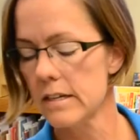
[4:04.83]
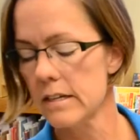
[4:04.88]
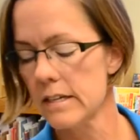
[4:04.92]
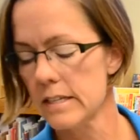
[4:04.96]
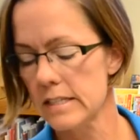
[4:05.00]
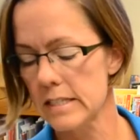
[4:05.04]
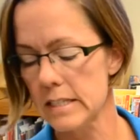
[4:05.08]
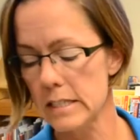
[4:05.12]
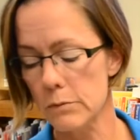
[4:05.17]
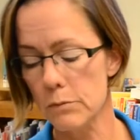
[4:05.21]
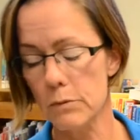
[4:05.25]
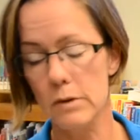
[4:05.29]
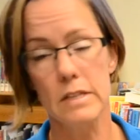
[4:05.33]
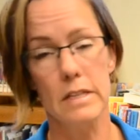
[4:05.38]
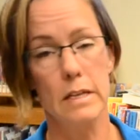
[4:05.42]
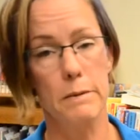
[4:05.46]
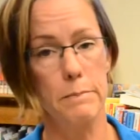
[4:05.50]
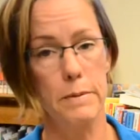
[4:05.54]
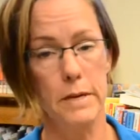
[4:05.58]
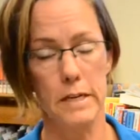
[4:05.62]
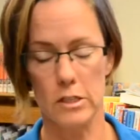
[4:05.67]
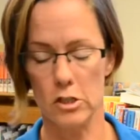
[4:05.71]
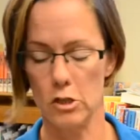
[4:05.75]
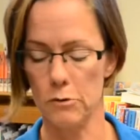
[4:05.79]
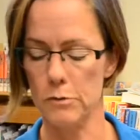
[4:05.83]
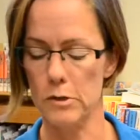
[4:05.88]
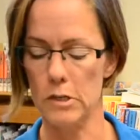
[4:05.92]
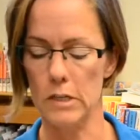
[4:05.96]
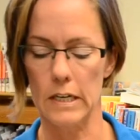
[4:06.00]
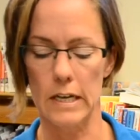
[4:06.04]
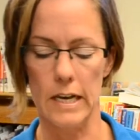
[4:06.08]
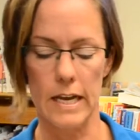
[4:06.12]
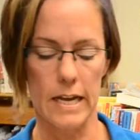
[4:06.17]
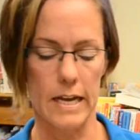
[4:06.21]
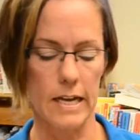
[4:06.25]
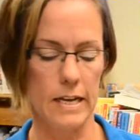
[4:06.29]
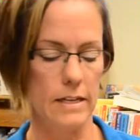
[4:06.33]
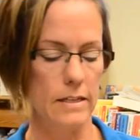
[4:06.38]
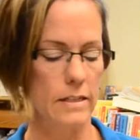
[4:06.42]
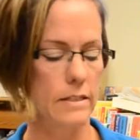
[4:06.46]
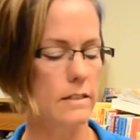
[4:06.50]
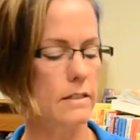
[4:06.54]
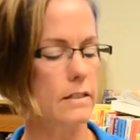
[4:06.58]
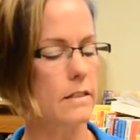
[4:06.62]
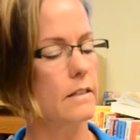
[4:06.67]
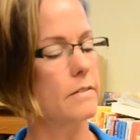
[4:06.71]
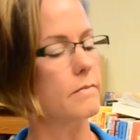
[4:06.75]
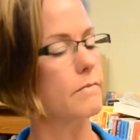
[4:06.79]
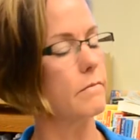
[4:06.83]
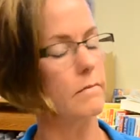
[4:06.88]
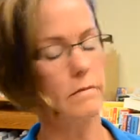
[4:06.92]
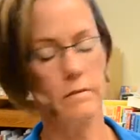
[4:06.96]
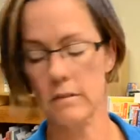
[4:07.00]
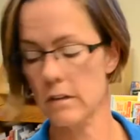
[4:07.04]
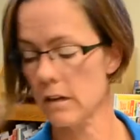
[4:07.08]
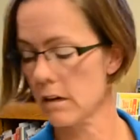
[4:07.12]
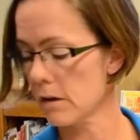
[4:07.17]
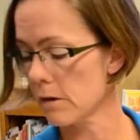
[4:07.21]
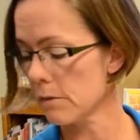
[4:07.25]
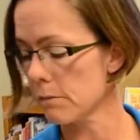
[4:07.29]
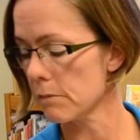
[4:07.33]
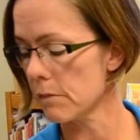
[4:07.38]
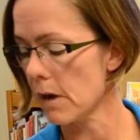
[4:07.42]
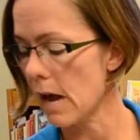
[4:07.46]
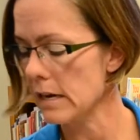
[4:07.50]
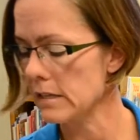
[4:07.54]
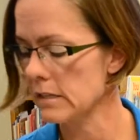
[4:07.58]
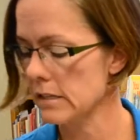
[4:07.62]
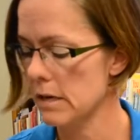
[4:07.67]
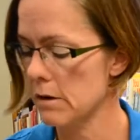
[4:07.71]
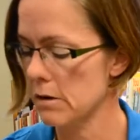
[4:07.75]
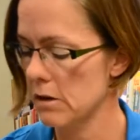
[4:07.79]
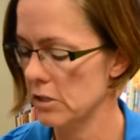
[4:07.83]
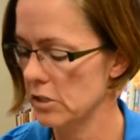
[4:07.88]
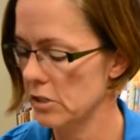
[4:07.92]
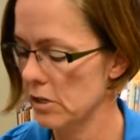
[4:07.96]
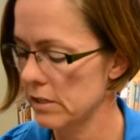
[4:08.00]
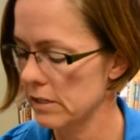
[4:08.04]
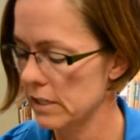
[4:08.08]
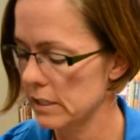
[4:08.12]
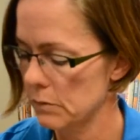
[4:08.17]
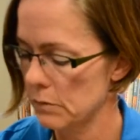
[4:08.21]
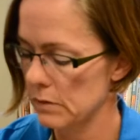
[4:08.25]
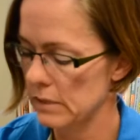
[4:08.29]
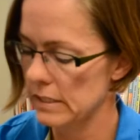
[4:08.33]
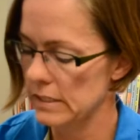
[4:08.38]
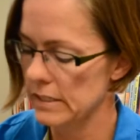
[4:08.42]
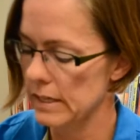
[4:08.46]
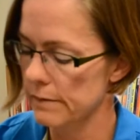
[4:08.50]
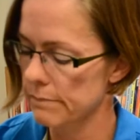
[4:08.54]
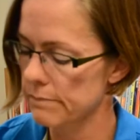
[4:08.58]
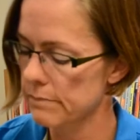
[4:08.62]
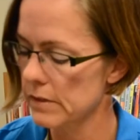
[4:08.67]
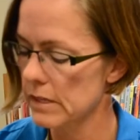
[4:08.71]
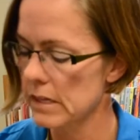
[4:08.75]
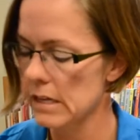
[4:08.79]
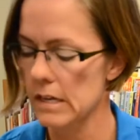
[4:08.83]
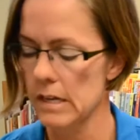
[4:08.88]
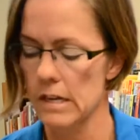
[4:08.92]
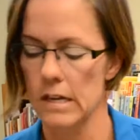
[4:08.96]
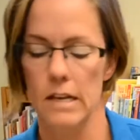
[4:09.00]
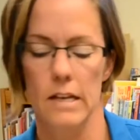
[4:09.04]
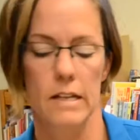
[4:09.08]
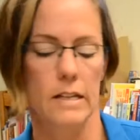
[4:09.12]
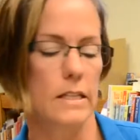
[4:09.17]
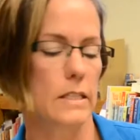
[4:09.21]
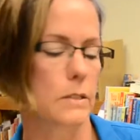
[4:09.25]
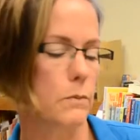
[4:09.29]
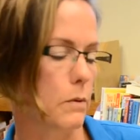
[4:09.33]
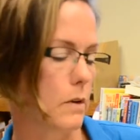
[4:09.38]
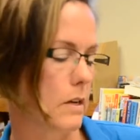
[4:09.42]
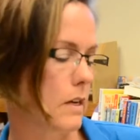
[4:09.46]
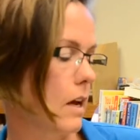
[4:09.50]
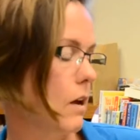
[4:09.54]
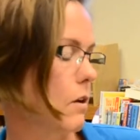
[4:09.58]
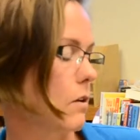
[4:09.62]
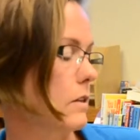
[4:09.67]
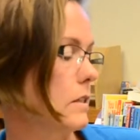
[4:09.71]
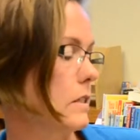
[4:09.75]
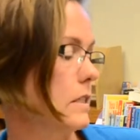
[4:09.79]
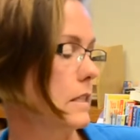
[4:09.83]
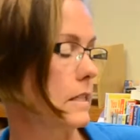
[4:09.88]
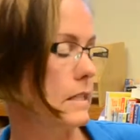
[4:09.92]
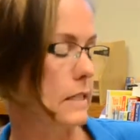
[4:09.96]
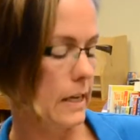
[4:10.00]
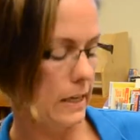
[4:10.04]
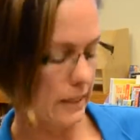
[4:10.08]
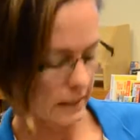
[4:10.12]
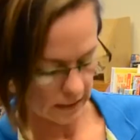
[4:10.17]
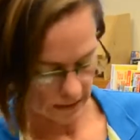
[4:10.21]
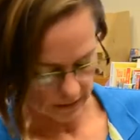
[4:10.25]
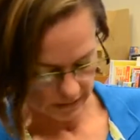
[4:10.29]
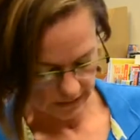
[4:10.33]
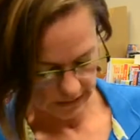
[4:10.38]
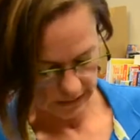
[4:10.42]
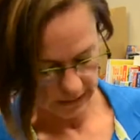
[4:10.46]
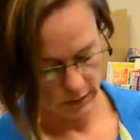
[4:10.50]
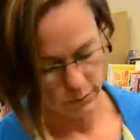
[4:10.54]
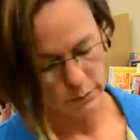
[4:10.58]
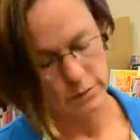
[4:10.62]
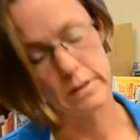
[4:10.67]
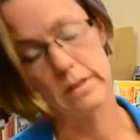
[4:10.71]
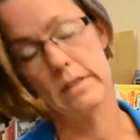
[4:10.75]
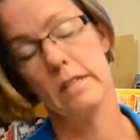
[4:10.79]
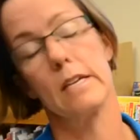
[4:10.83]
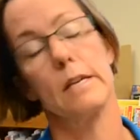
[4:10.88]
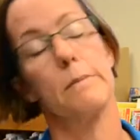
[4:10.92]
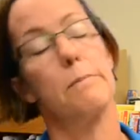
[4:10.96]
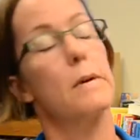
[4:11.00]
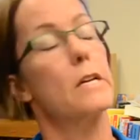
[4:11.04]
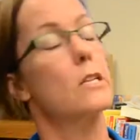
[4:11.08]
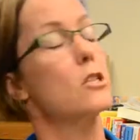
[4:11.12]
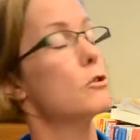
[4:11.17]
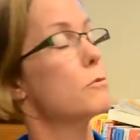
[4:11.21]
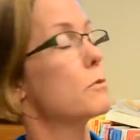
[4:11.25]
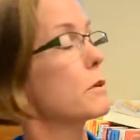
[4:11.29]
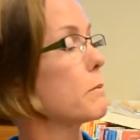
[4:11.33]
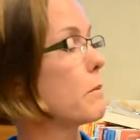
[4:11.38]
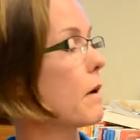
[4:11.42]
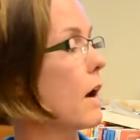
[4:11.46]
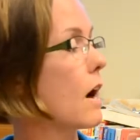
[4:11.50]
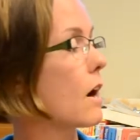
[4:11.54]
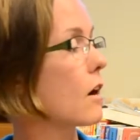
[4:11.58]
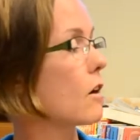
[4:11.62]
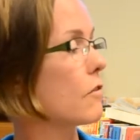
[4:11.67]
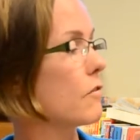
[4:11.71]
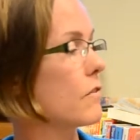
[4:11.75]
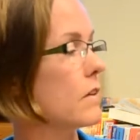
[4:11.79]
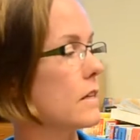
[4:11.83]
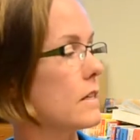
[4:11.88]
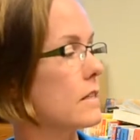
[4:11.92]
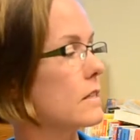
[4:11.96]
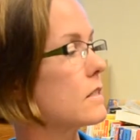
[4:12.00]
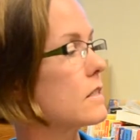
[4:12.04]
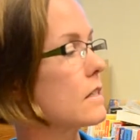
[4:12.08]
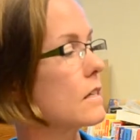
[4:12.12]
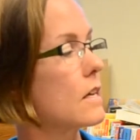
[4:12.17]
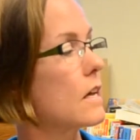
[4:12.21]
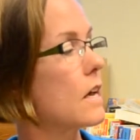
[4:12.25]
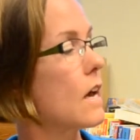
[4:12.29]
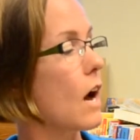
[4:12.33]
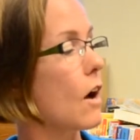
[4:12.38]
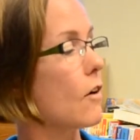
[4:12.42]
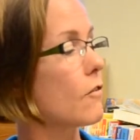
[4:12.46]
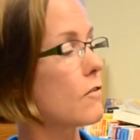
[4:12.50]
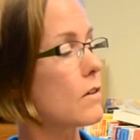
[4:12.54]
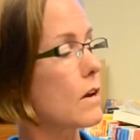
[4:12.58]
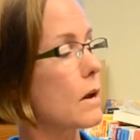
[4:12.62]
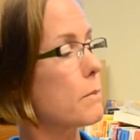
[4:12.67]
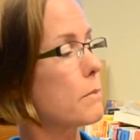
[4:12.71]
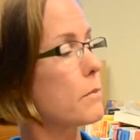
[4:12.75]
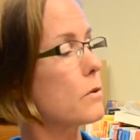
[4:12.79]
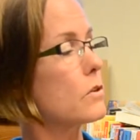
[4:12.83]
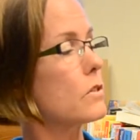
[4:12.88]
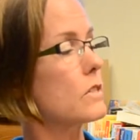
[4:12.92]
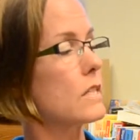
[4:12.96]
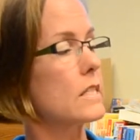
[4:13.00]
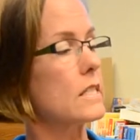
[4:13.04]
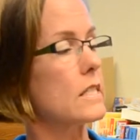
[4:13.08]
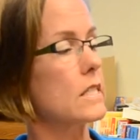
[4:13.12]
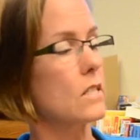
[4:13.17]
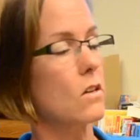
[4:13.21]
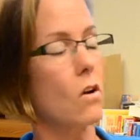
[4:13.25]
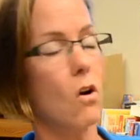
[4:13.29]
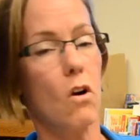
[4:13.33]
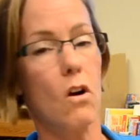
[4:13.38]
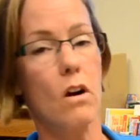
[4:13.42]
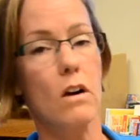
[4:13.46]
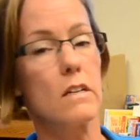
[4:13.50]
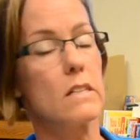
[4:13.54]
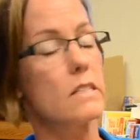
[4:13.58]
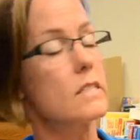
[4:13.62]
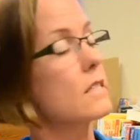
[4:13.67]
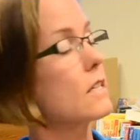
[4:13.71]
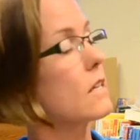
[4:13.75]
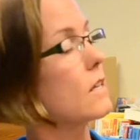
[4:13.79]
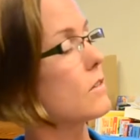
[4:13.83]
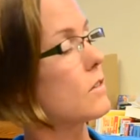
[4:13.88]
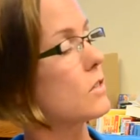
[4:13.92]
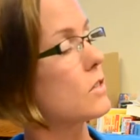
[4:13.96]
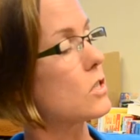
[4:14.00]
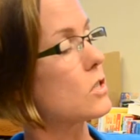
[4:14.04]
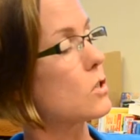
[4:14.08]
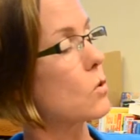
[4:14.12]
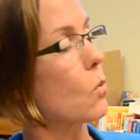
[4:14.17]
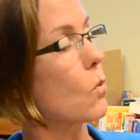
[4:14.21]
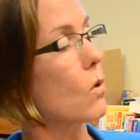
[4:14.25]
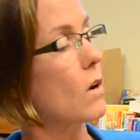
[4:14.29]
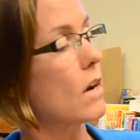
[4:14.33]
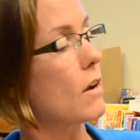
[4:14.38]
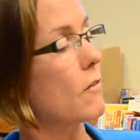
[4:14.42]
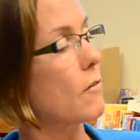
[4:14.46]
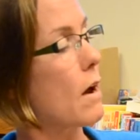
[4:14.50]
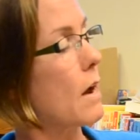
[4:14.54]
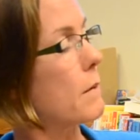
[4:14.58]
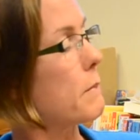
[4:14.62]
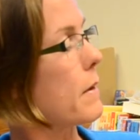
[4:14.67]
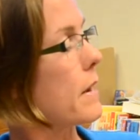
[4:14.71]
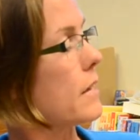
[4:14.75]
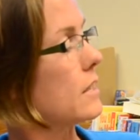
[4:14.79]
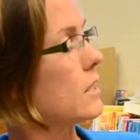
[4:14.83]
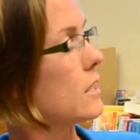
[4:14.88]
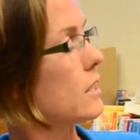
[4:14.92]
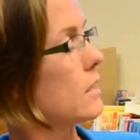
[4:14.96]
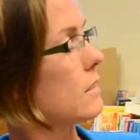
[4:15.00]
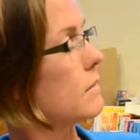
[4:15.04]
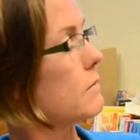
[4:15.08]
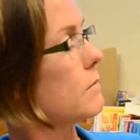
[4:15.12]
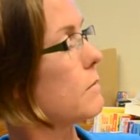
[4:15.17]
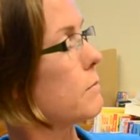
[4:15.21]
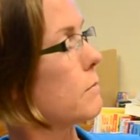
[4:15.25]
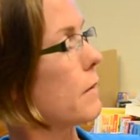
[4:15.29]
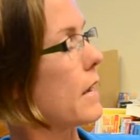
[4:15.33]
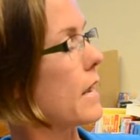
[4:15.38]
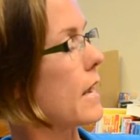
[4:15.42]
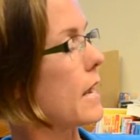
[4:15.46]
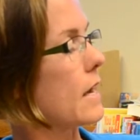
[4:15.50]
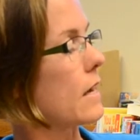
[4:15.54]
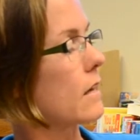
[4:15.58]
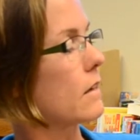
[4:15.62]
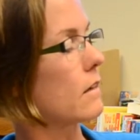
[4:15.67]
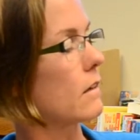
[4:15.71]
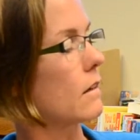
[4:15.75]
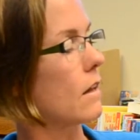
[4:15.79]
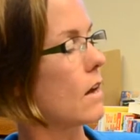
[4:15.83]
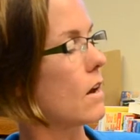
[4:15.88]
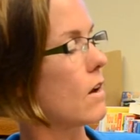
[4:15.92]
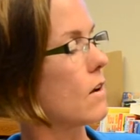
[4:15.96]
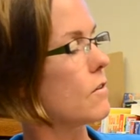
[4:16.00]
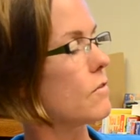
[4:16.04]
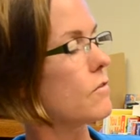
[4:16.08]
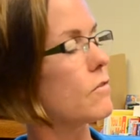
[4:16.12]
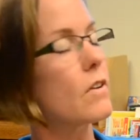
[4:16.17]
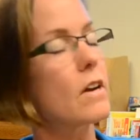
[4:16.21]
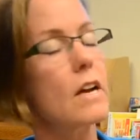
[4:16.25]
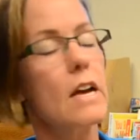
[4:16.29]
Since we're in the picture book land, actually I'm going to show you this one instead. This one, sticking with the picture book biographies, Of Numbers and Stars, The Story of Hypatia by Anne Love.